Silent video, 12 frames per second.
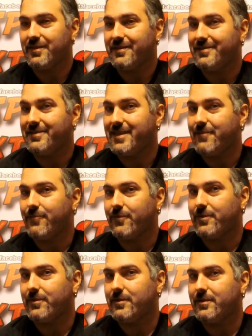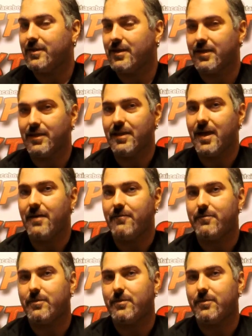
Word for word: is different a lot